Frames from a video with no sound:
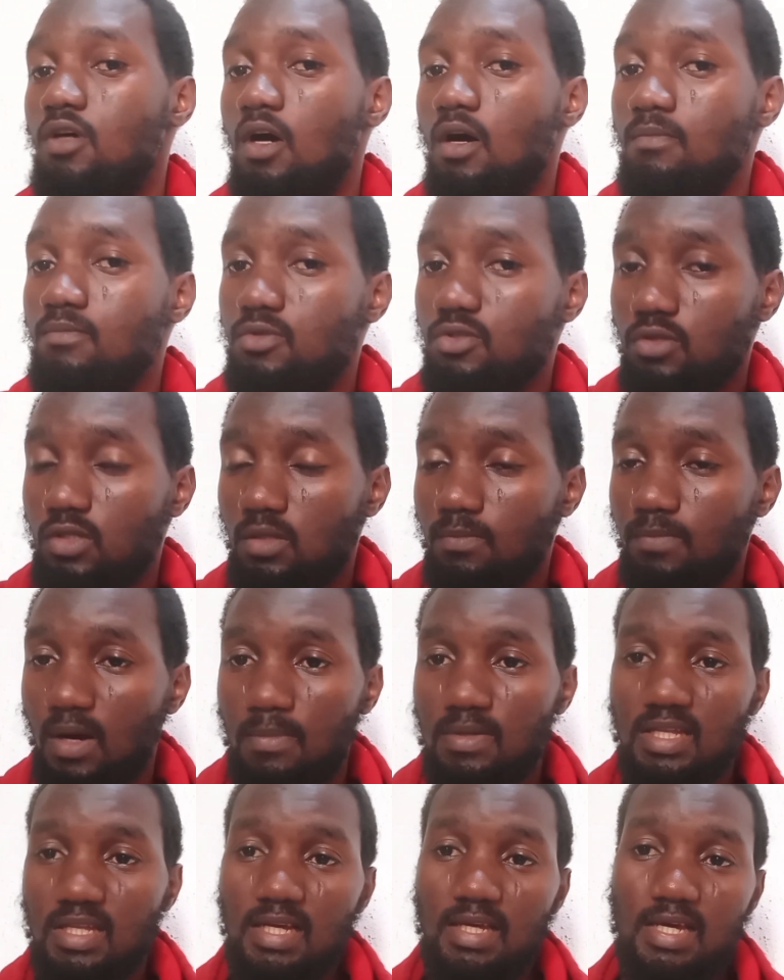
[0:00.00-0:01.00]
study
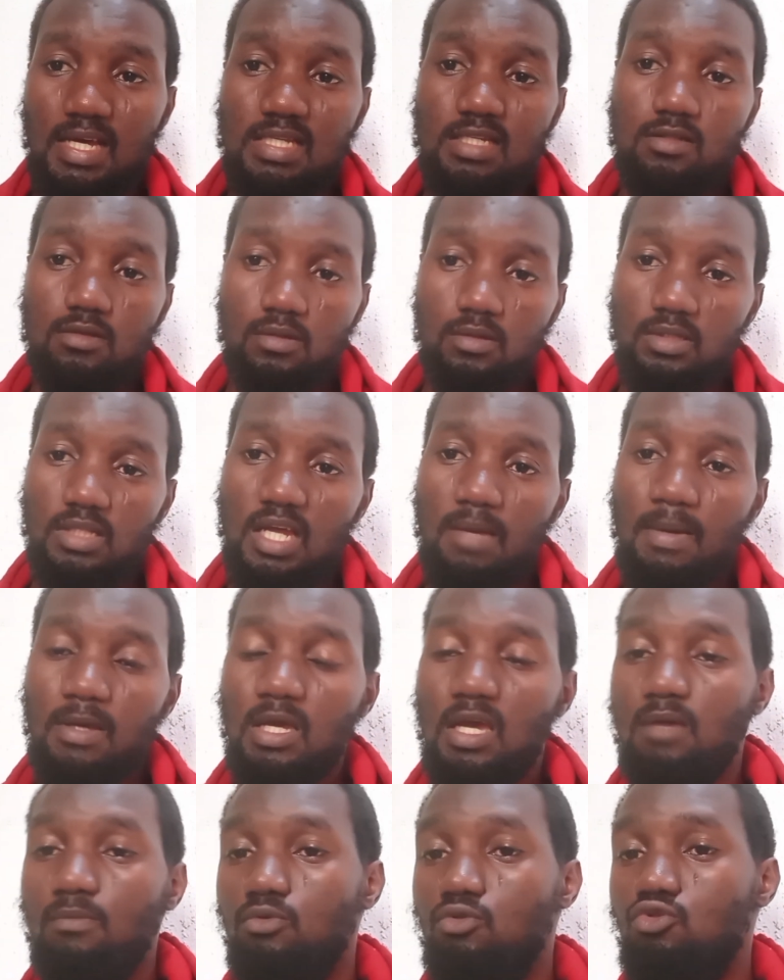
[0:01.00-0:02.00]
permit and get it on time, and
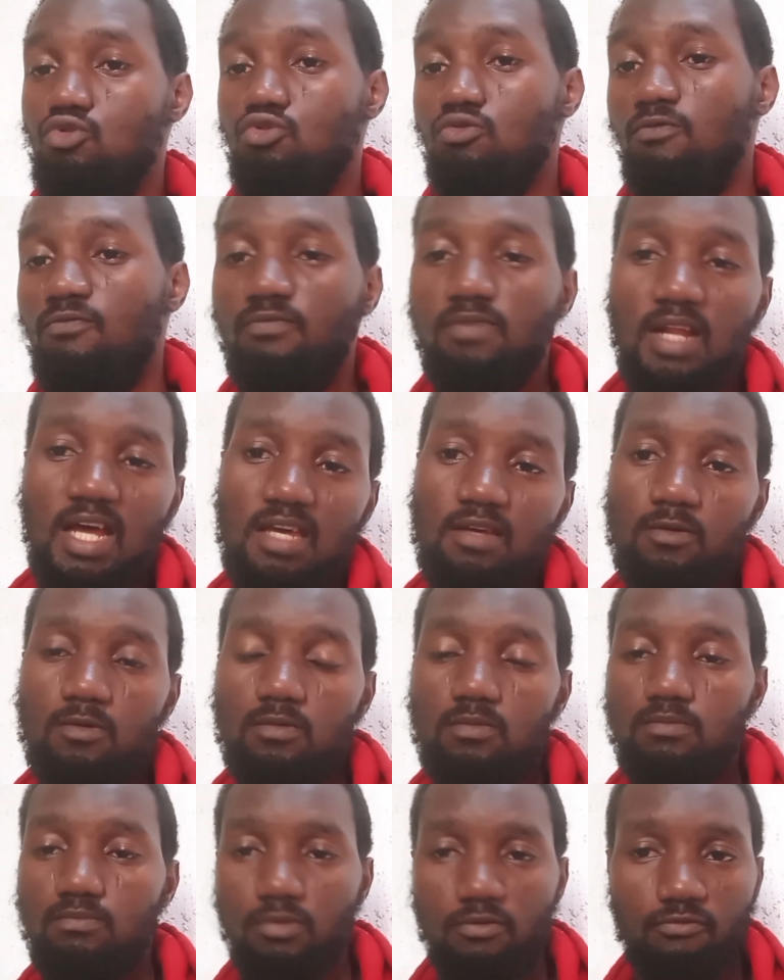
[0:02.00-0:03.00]
you're able to fly
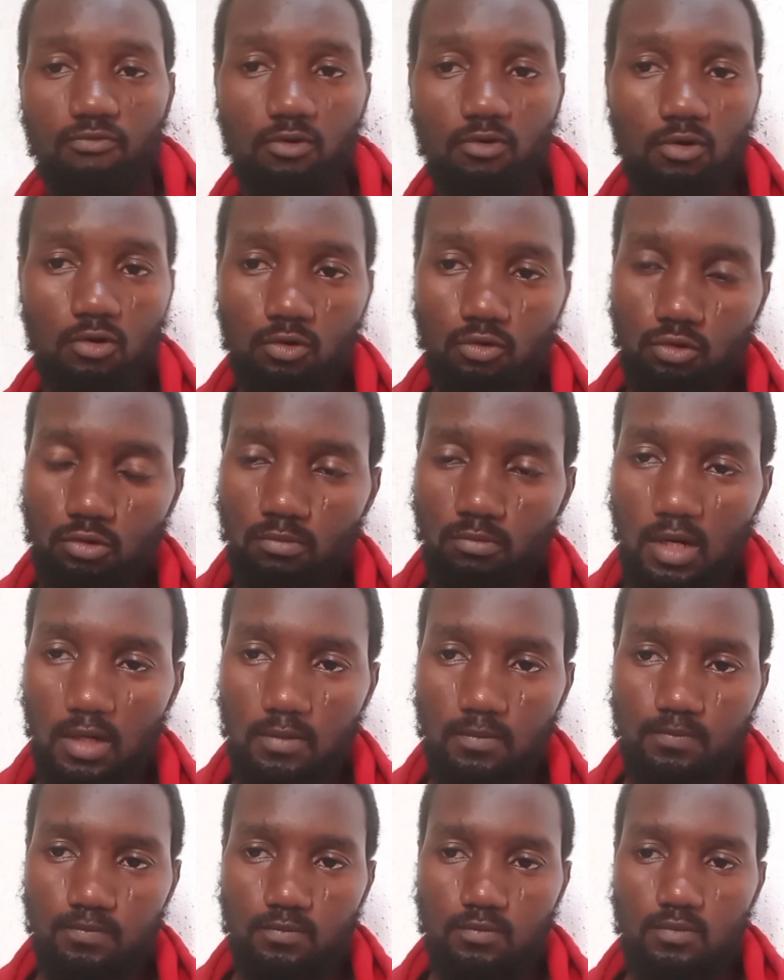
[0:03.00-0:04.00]
before October,
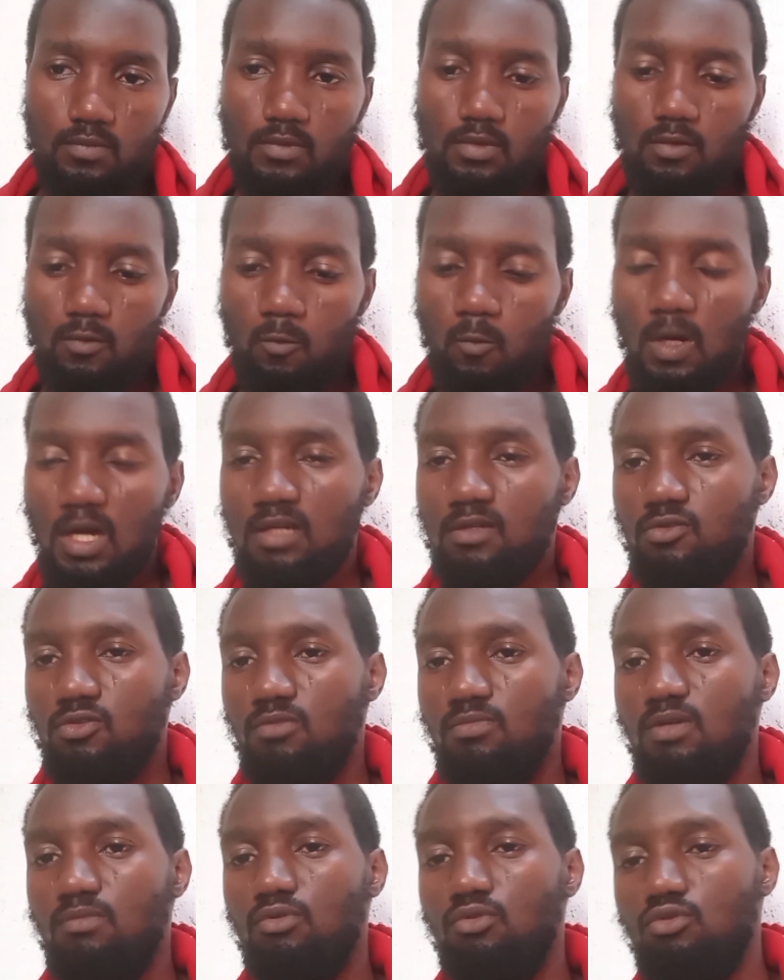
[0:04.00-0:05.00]
one, you'll
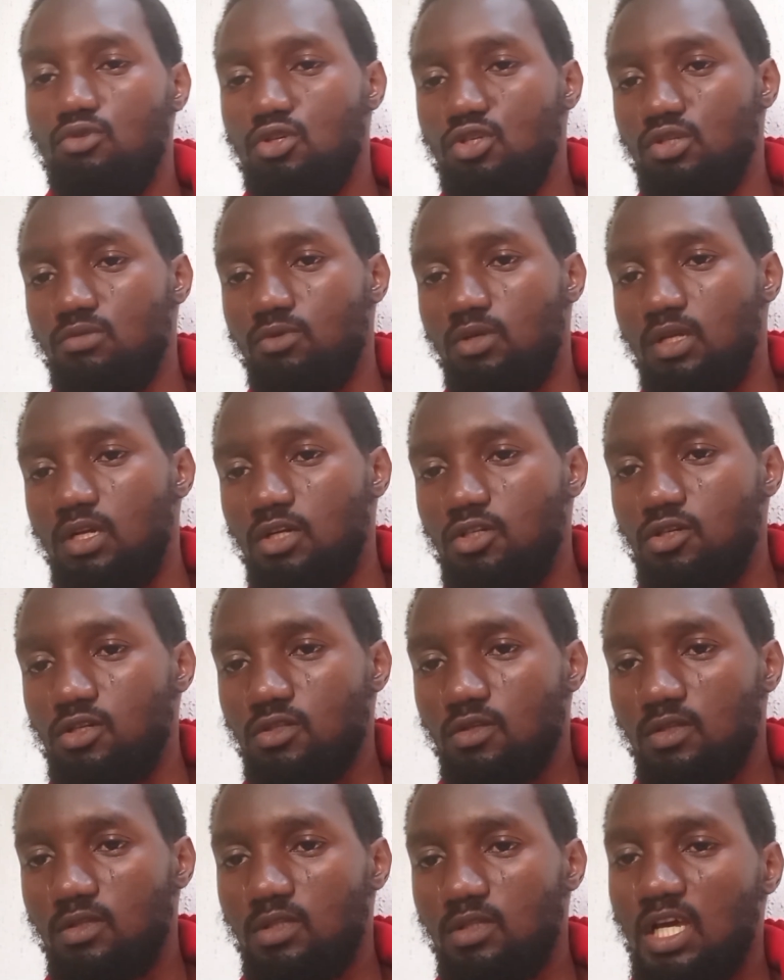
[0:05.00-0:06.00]
be able to resume your lectures
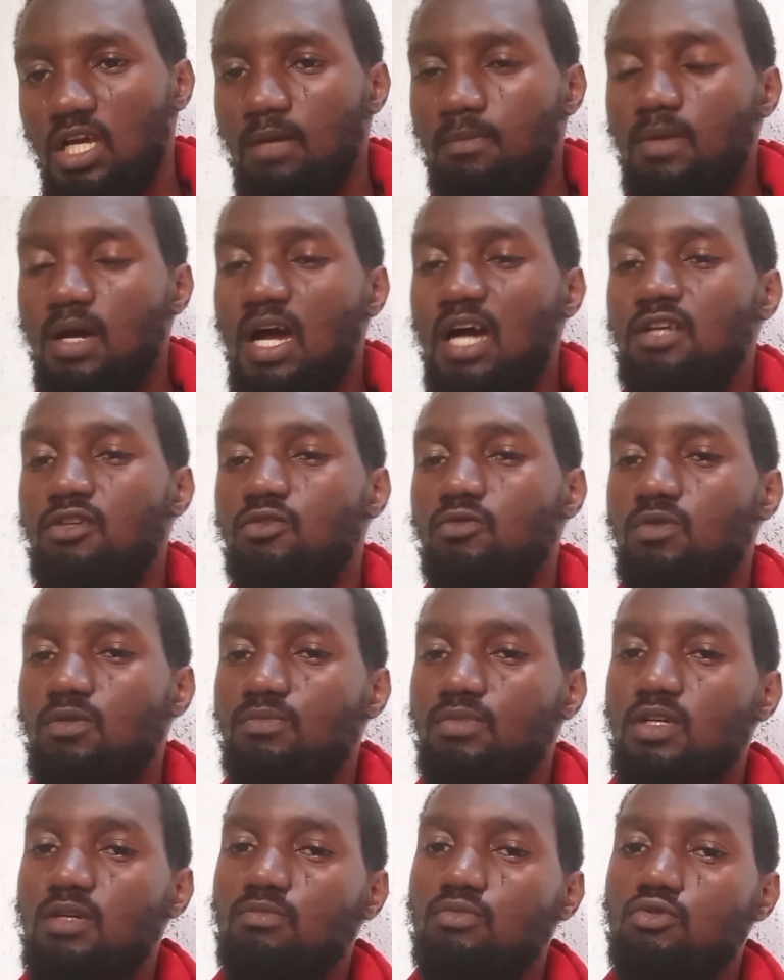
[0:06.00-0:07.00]
on time, and you will
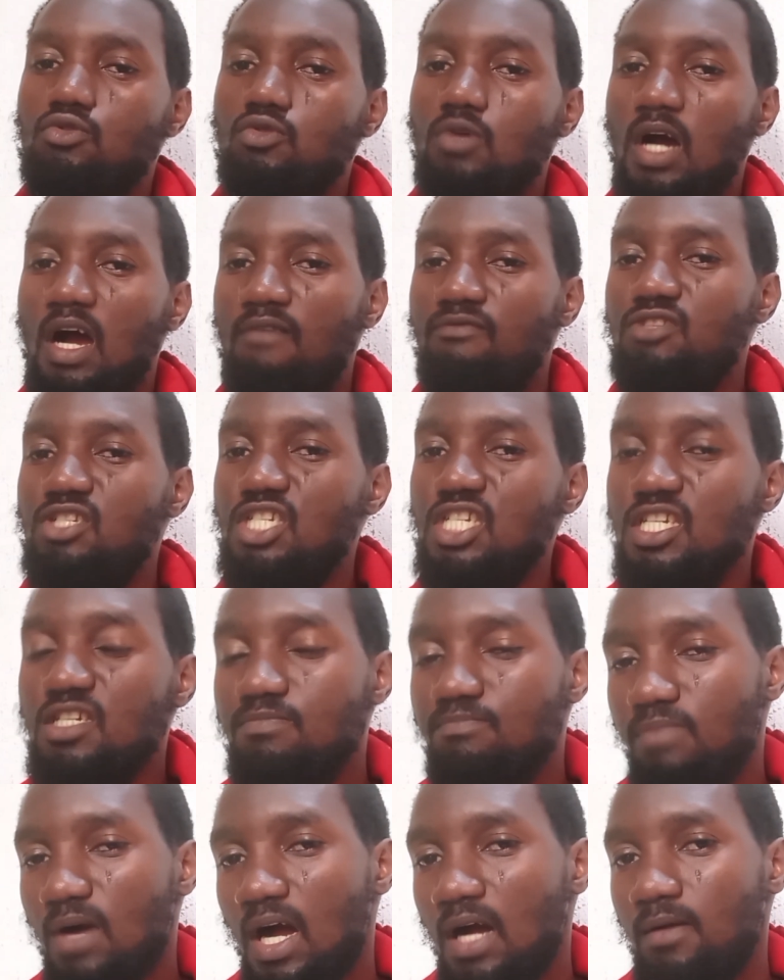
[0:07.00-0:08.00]
be able to have
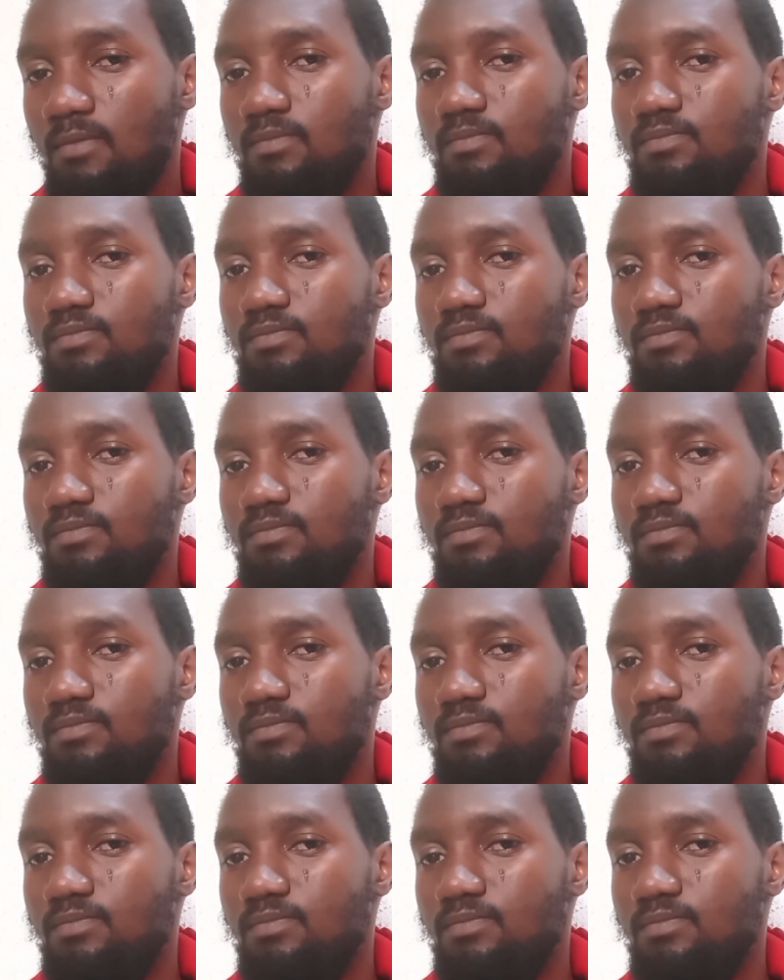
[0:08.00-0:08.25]
cheaper